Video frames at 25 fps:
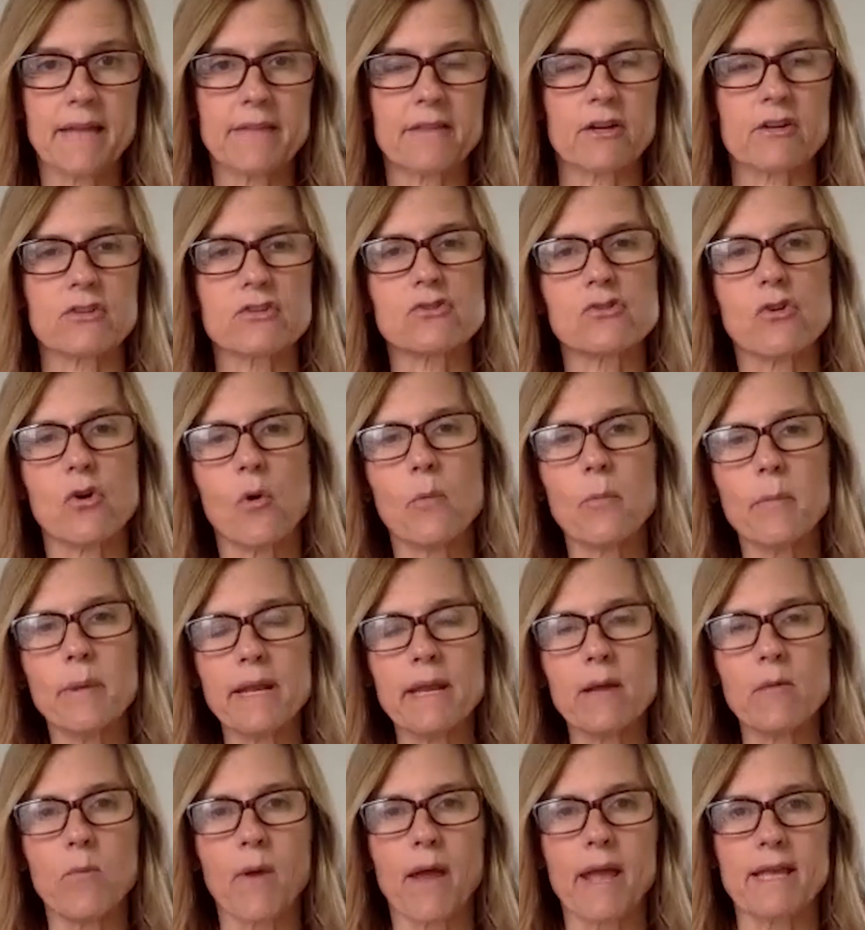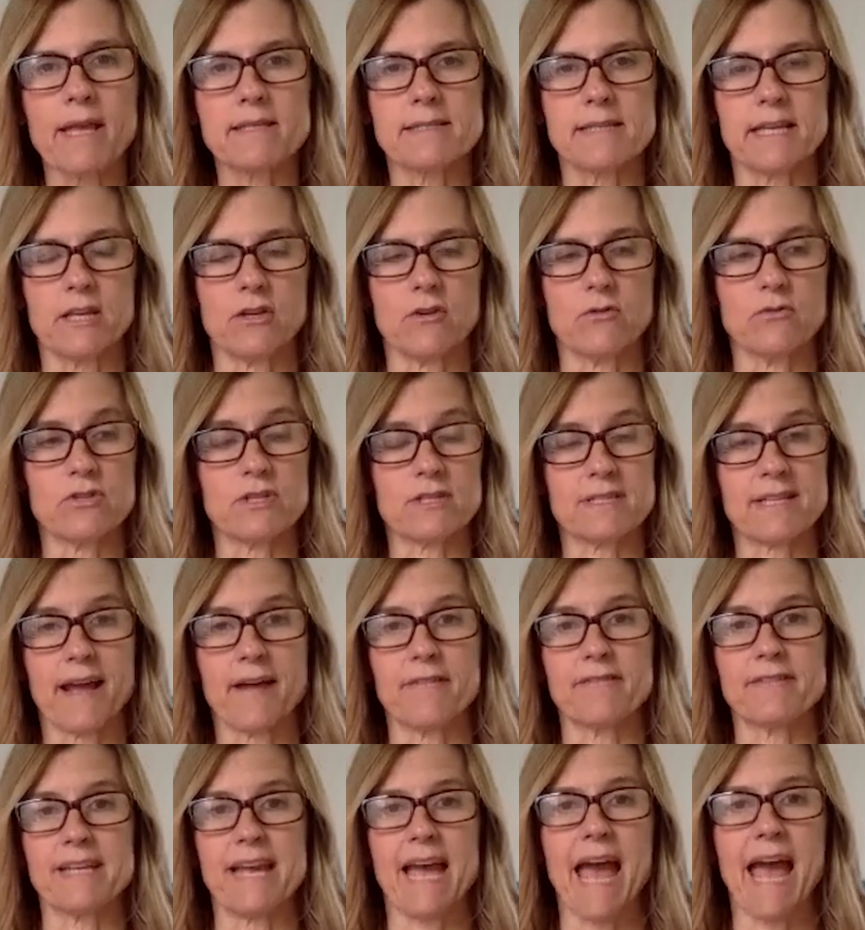There's so many ways that you just
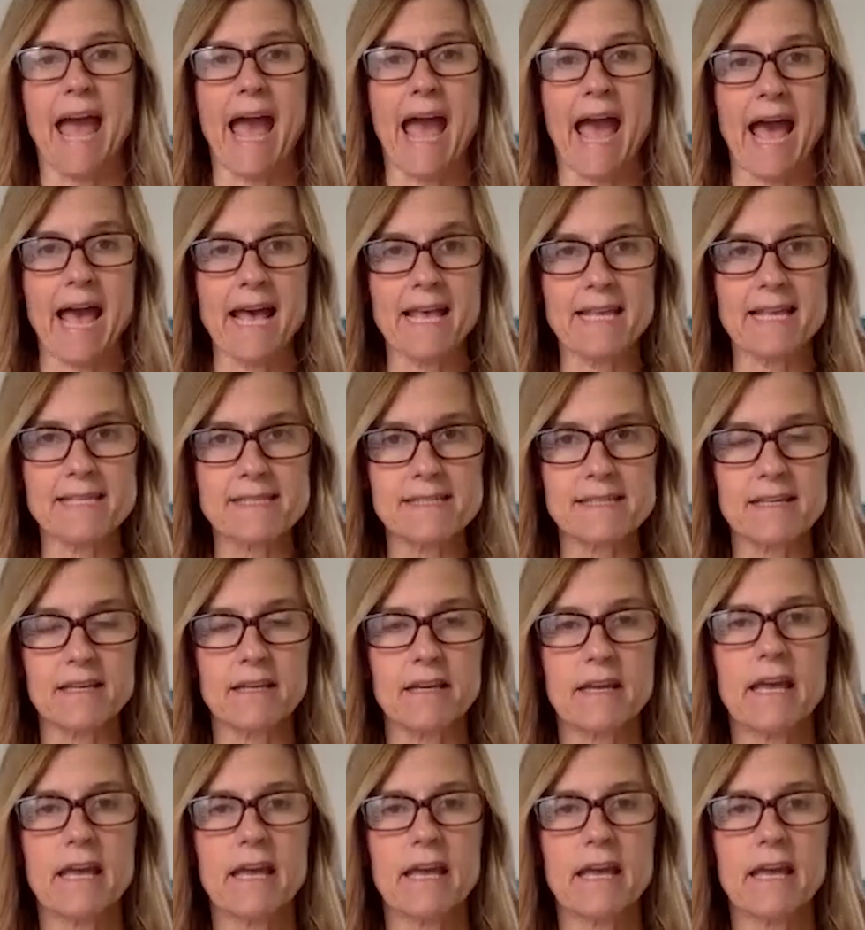have to ask,